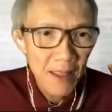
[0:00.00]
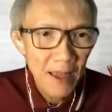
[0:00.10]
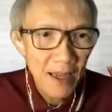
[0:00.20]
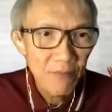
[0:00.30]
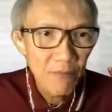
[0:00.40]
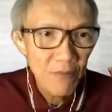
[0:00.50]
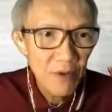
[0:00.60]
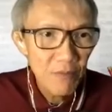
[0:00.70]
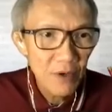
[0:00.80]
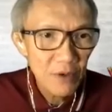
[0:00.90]
And when we
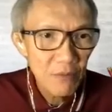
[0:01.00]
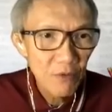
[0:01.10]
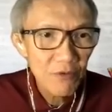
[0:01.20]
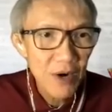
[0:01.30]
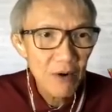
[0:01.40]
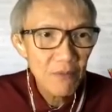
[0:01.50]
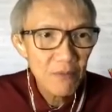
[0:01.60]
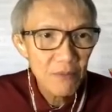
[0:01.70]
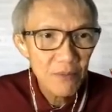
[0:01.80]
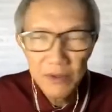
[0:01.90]
want to move around,
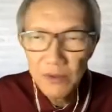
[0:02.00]
we do